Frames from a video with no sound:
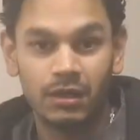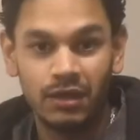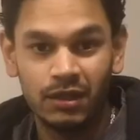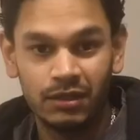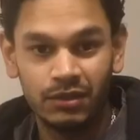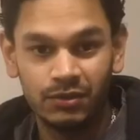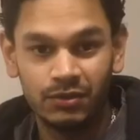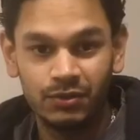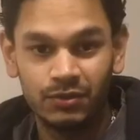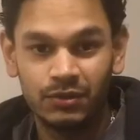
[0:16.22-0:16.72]

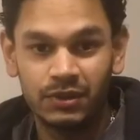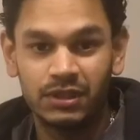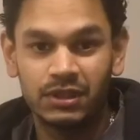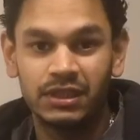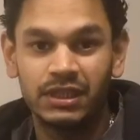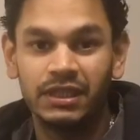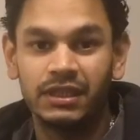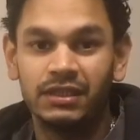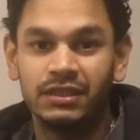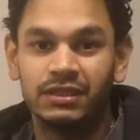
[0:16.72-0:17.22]
Hello,
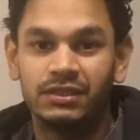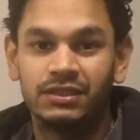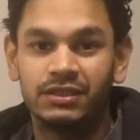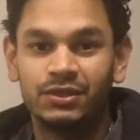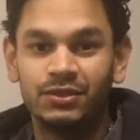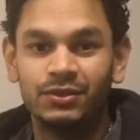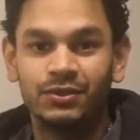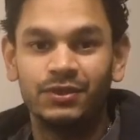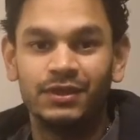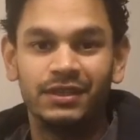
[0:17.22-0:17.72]
good day.
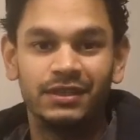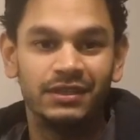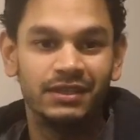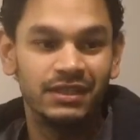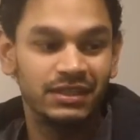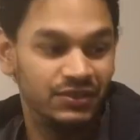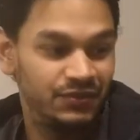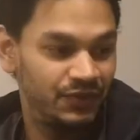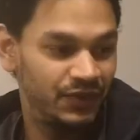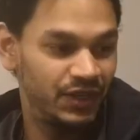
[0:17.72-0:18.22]
So in
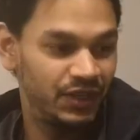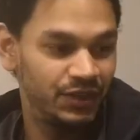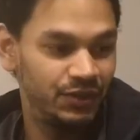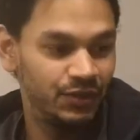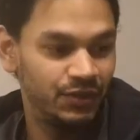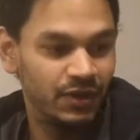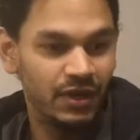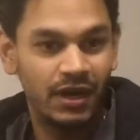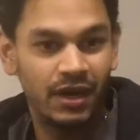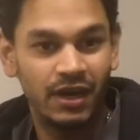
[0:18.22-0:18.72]
this
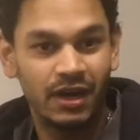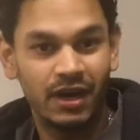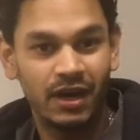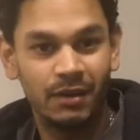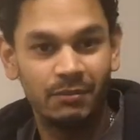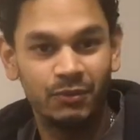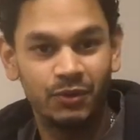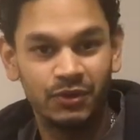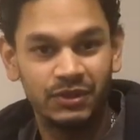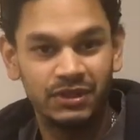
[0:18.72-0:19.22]
video,
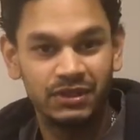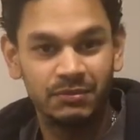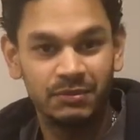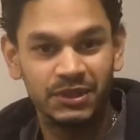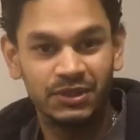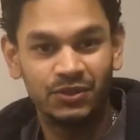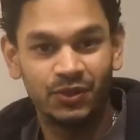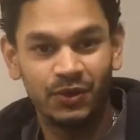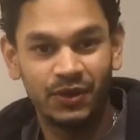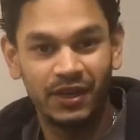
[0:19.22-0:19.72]
I'm going to
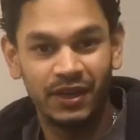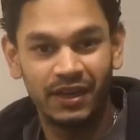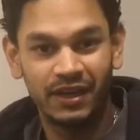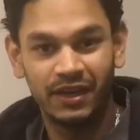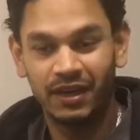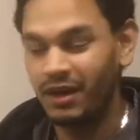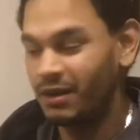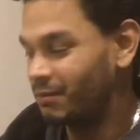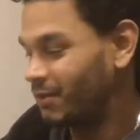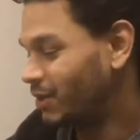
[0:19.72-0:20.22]
be
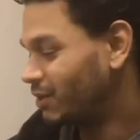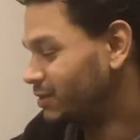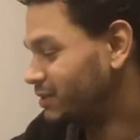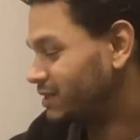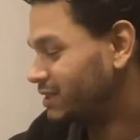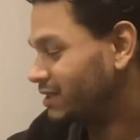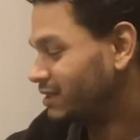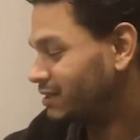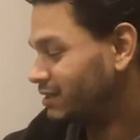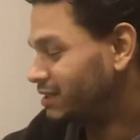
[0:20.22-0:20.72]
talking
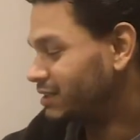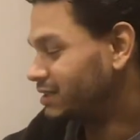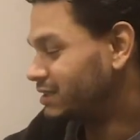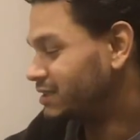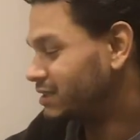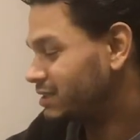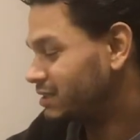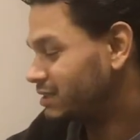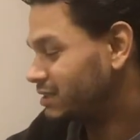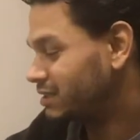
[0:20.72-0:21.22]
about
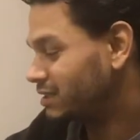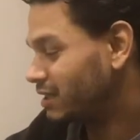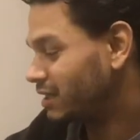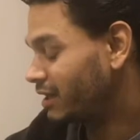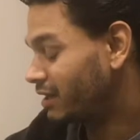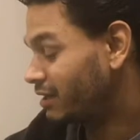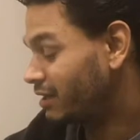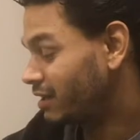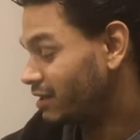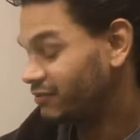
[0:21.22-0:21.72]
this
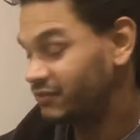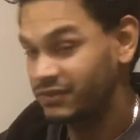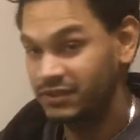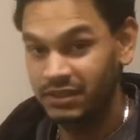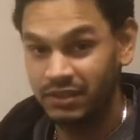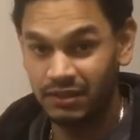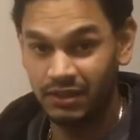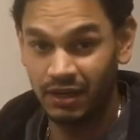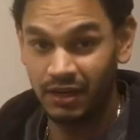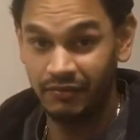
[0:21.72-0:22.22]
aircraft
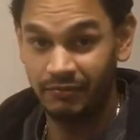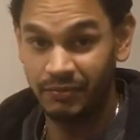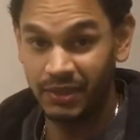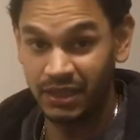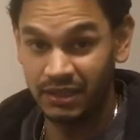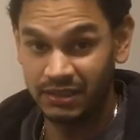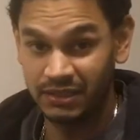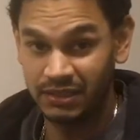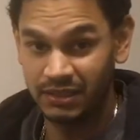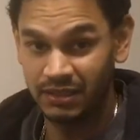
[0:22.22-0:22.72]
that I've
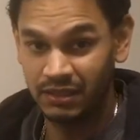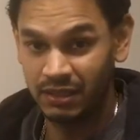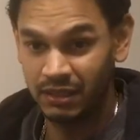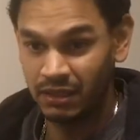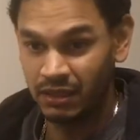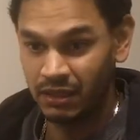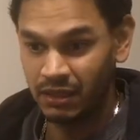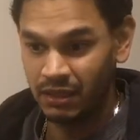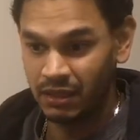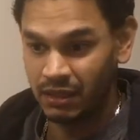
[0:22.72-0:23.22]
built.
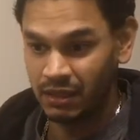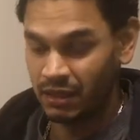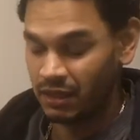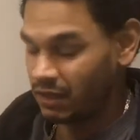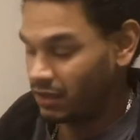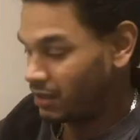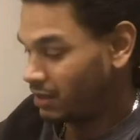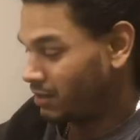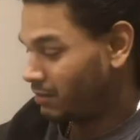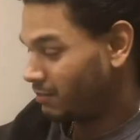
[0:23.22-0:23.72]

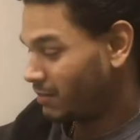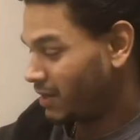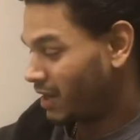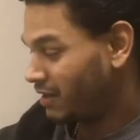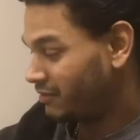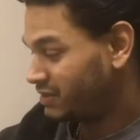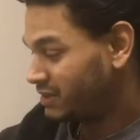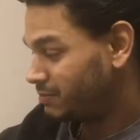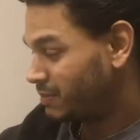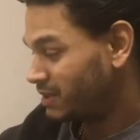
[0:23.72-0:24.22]

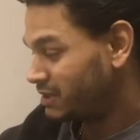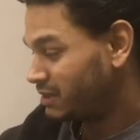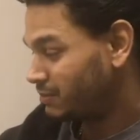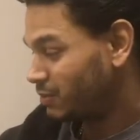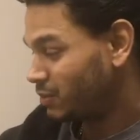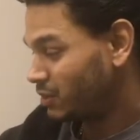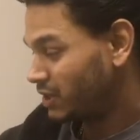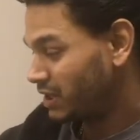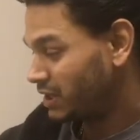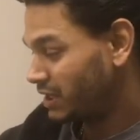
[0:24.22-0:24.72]
I've spent
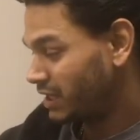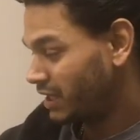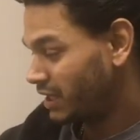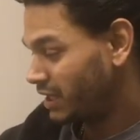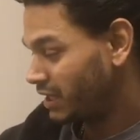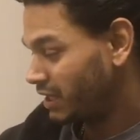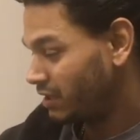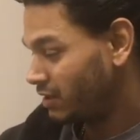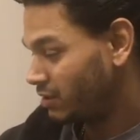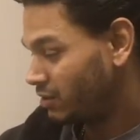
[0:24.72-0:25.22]
about a
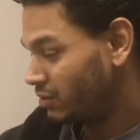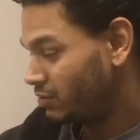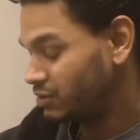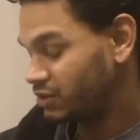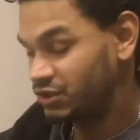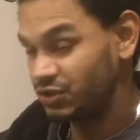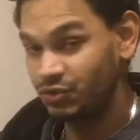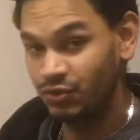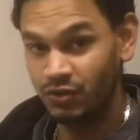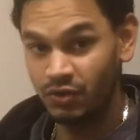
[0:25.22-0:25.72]
year or
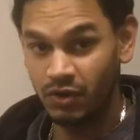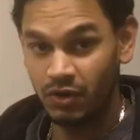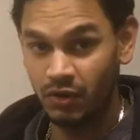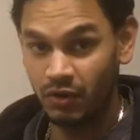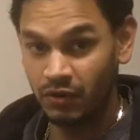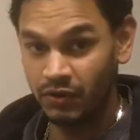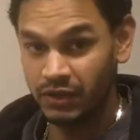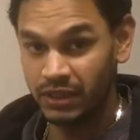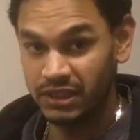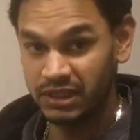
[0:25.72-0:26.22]
so
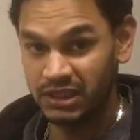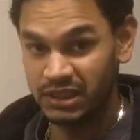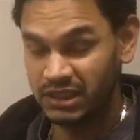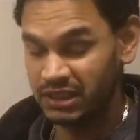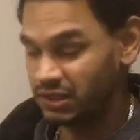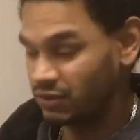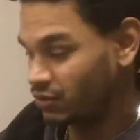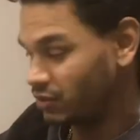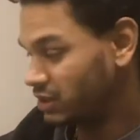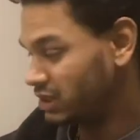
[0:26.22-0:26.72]
on
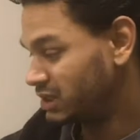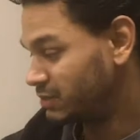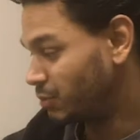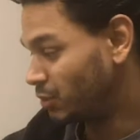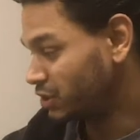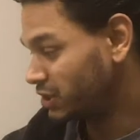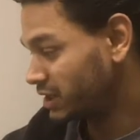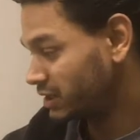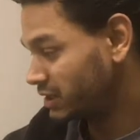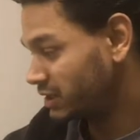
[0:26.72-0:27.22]
this
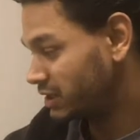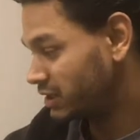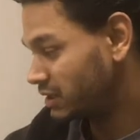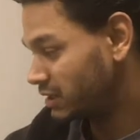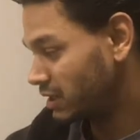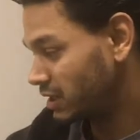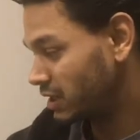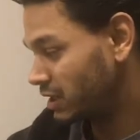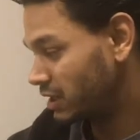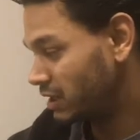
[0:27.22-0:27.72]
project,
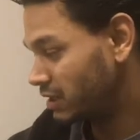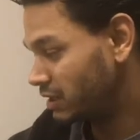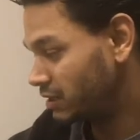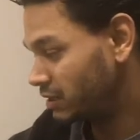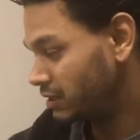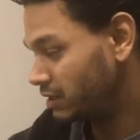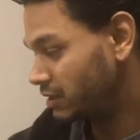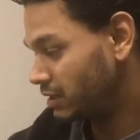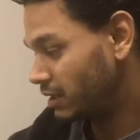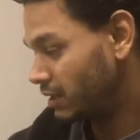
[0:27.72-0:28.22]

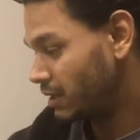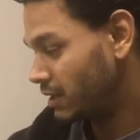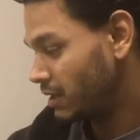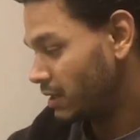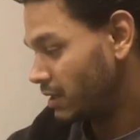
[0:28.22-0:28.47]
and